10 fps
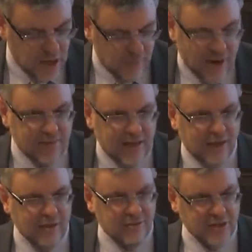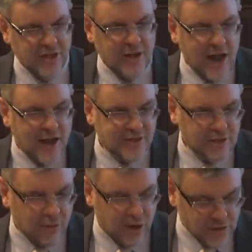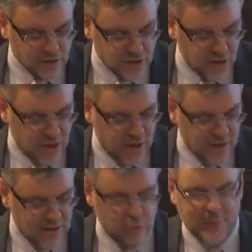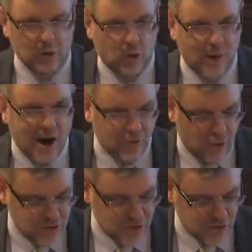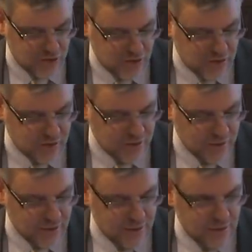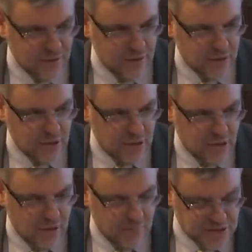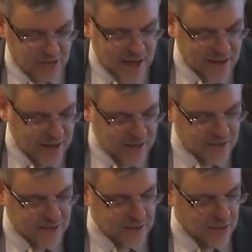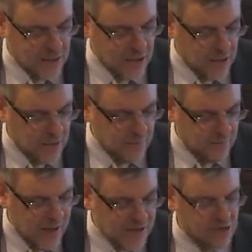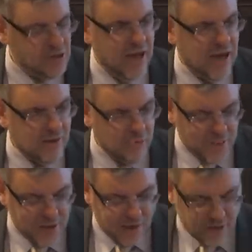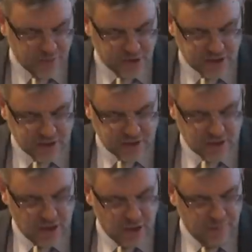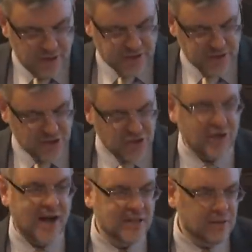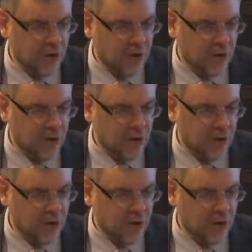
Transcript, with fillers: You might think that in an ideal world, there would be no paradoxes. But in that case, medical care would be rather limited because in such an ideal